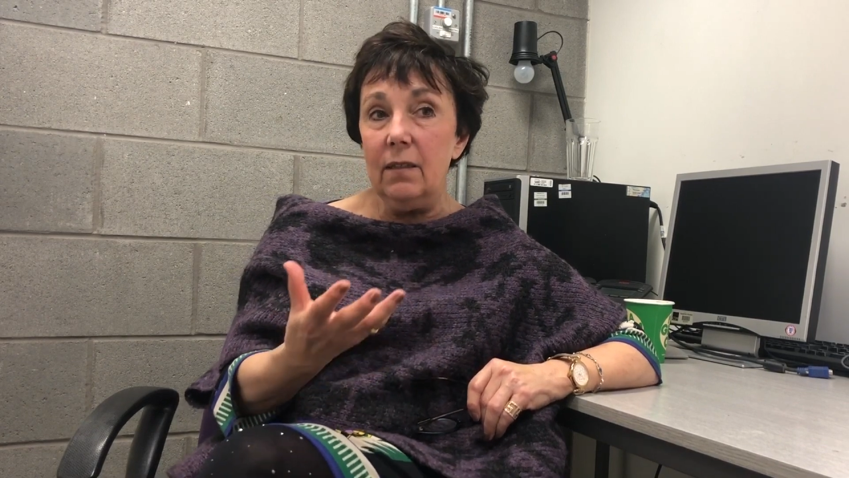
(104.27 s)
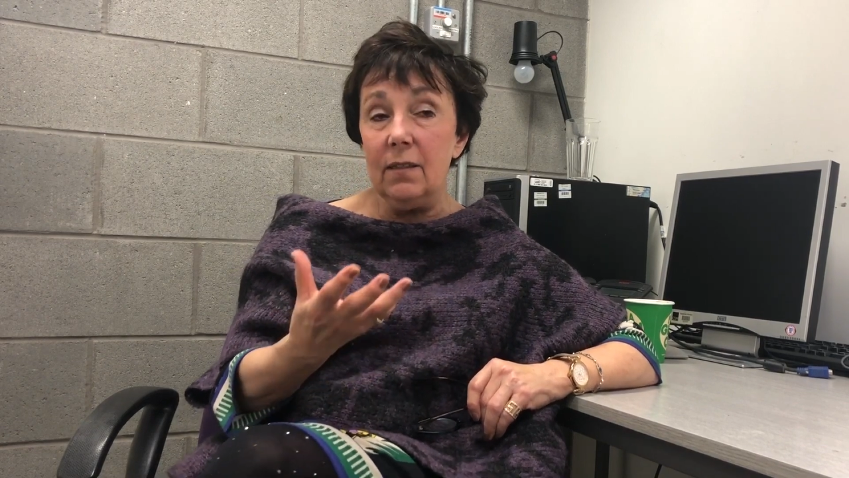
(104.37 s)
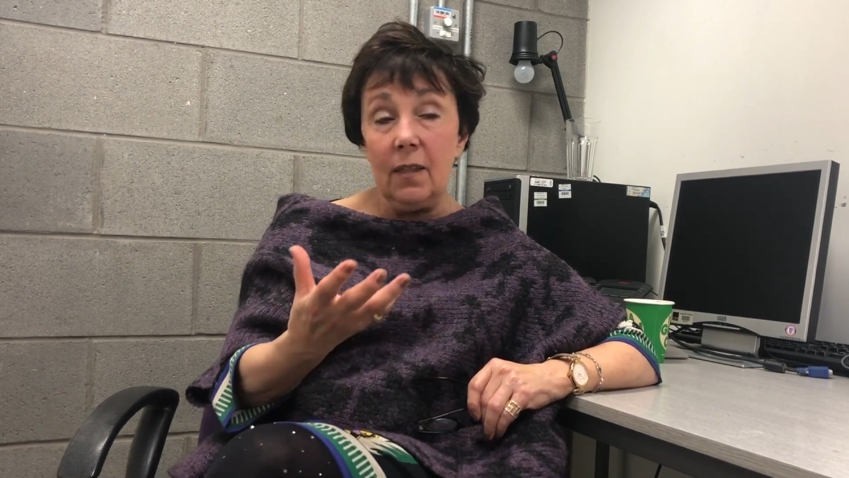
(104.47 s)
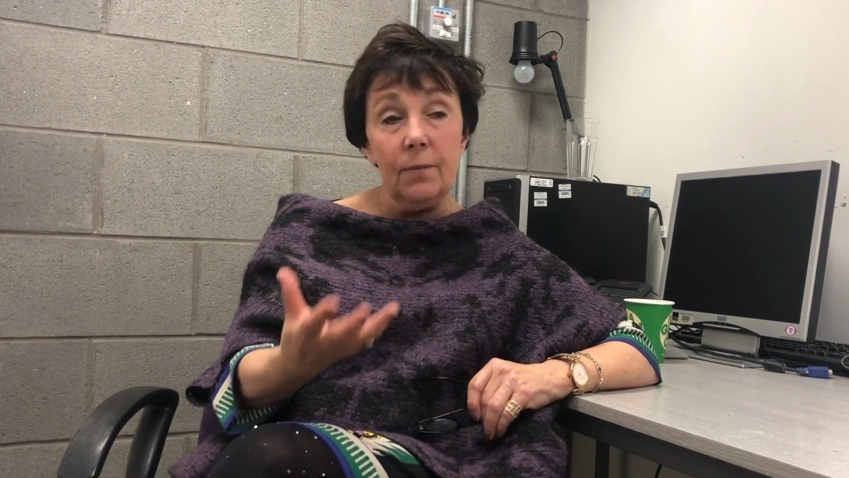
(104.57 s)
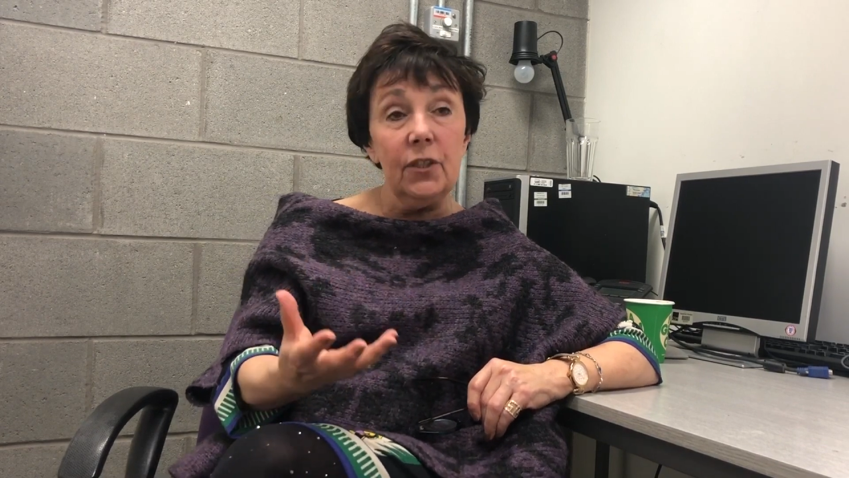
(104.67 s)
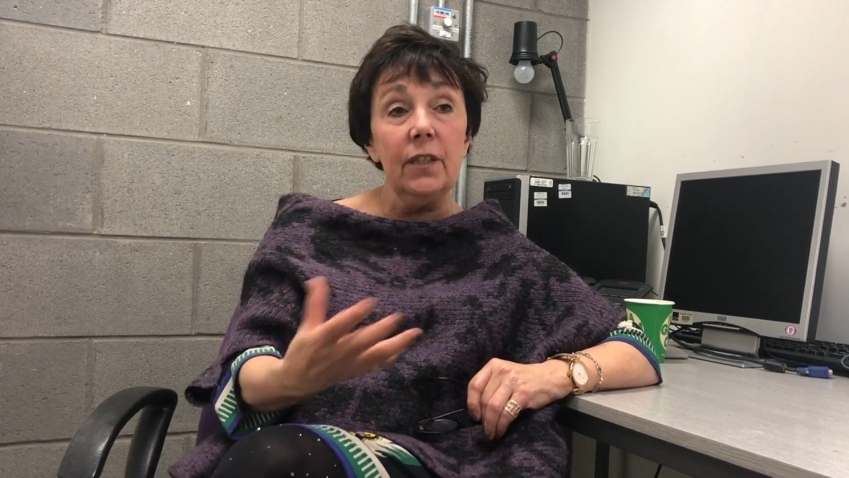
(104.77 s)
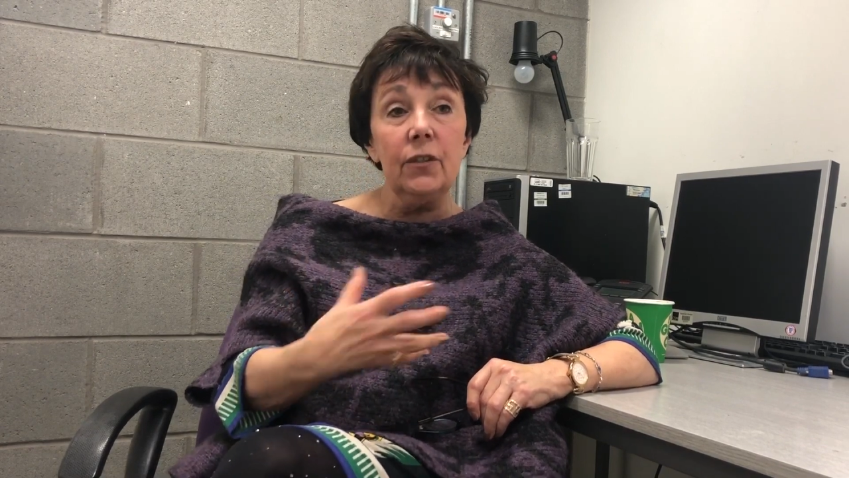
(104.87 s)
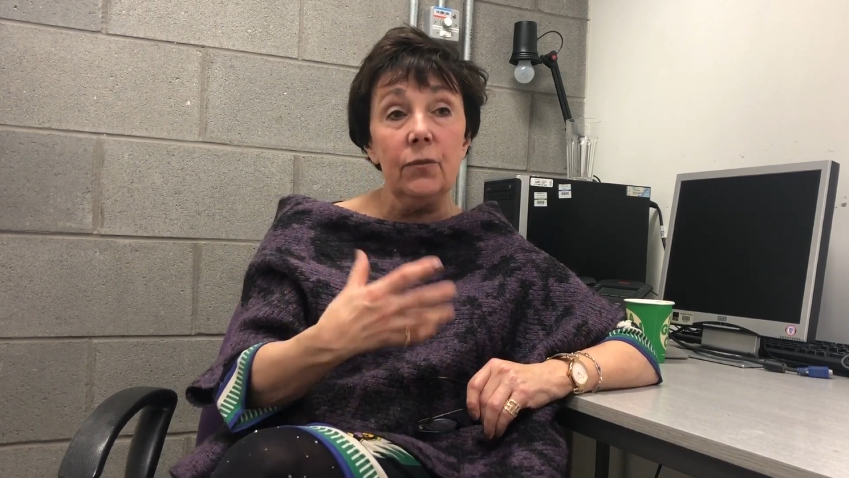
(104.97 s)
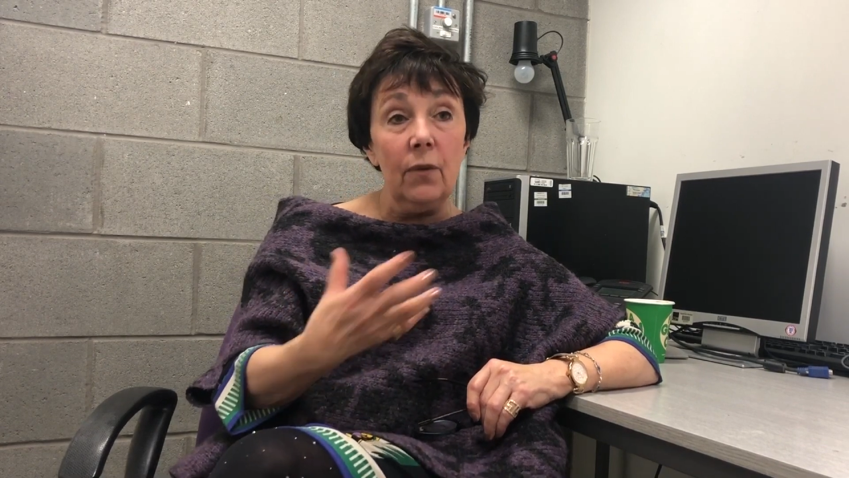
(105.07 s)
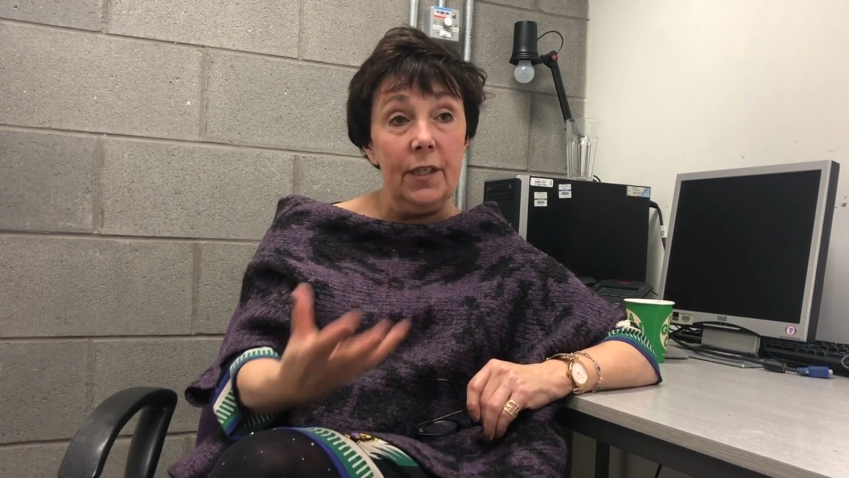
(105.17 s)

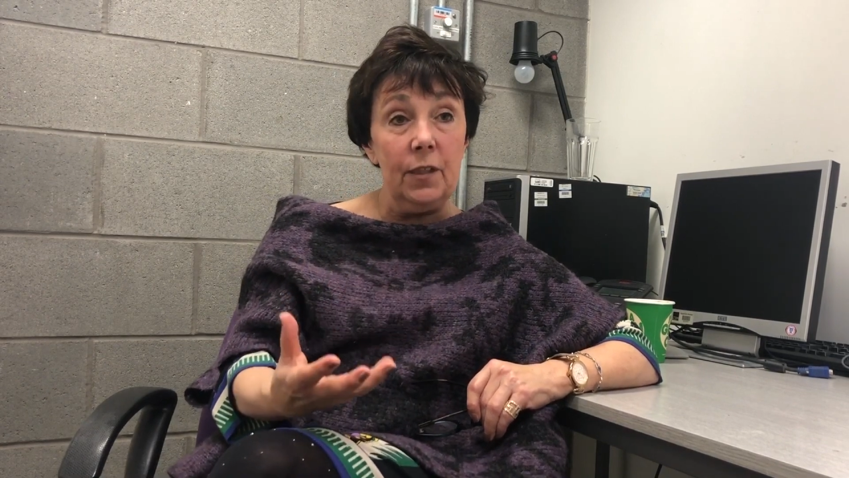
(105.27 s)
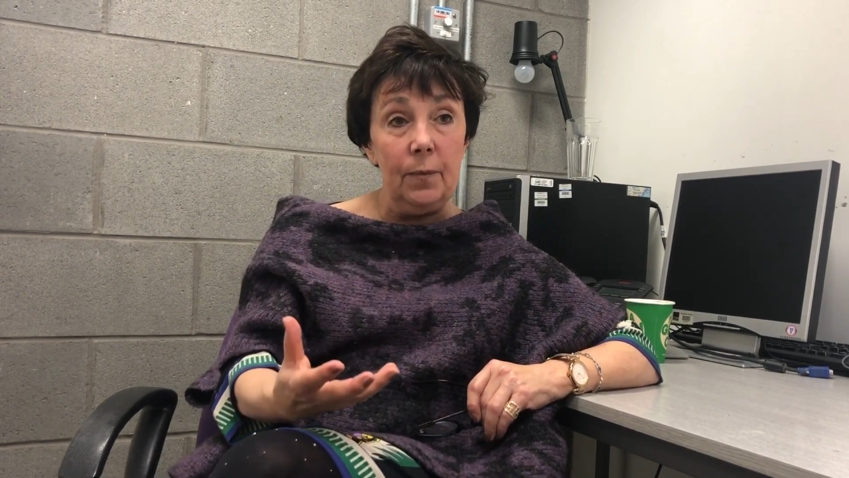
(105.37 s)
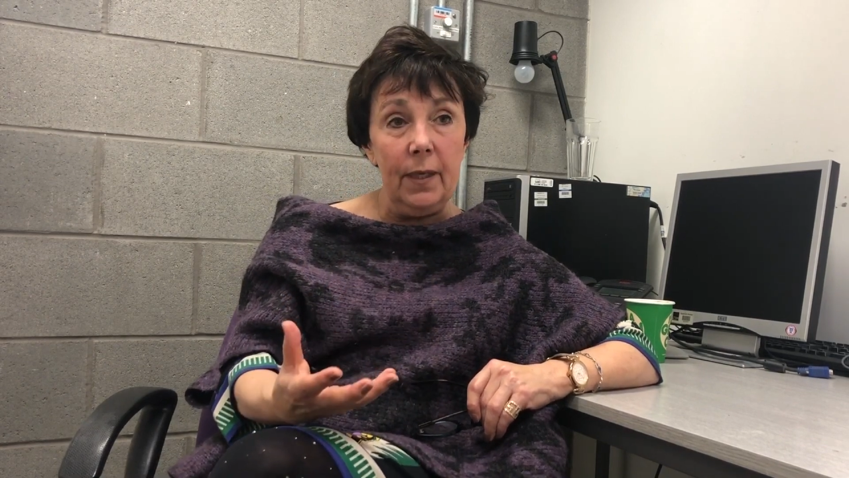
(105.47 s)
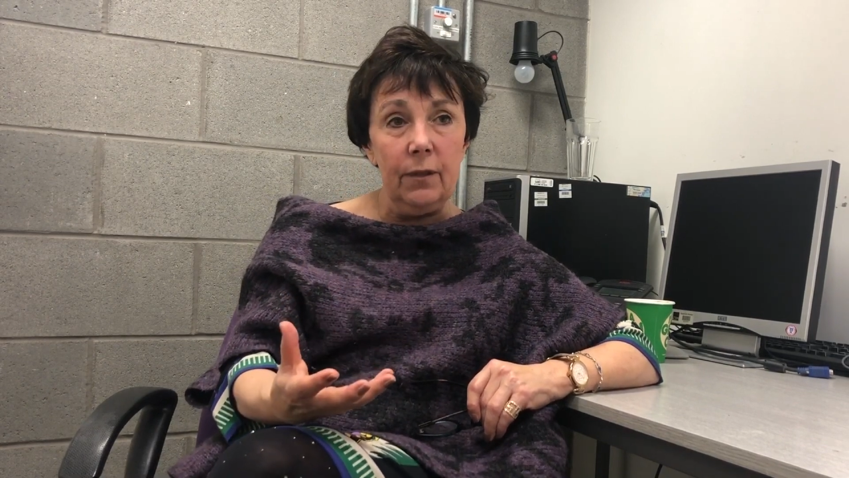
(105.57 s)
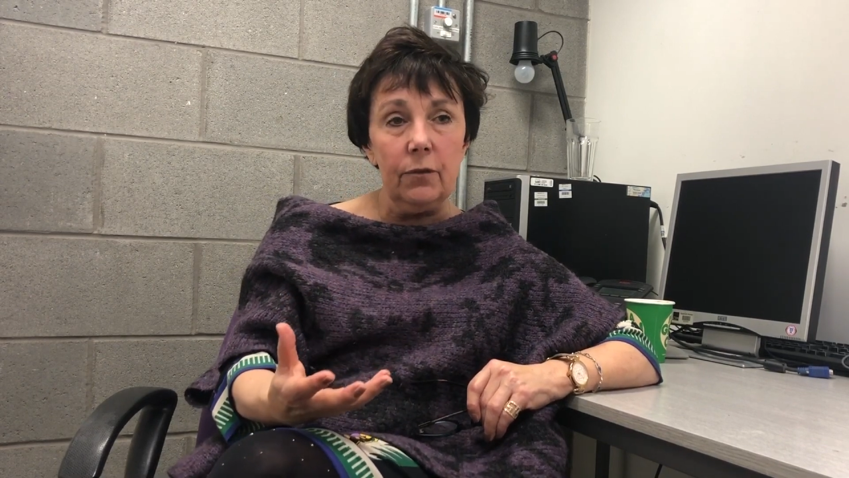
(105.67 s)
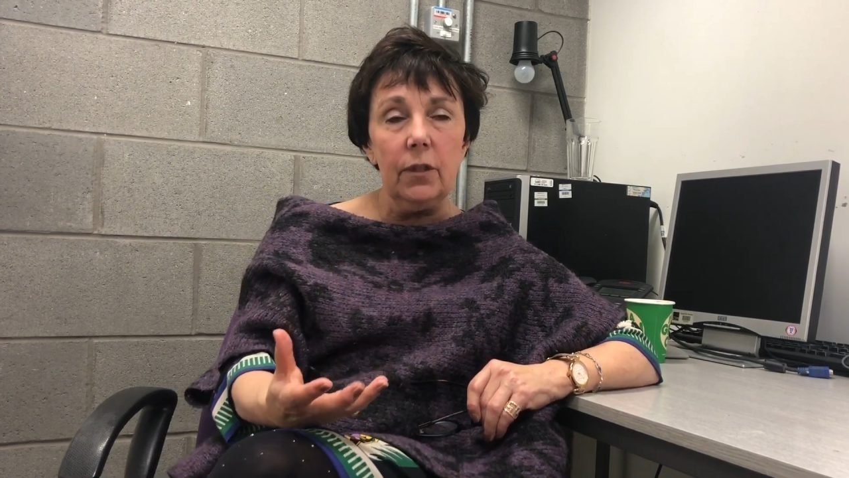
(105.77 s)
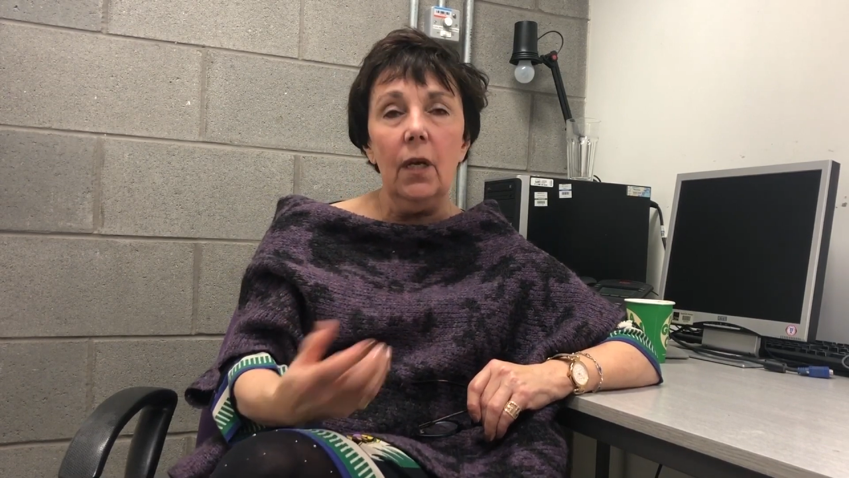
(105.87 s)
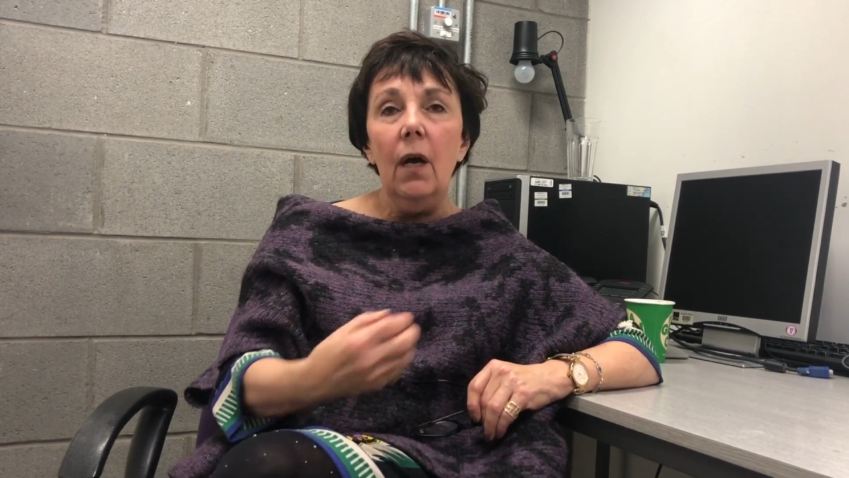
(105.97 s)
subject to write about,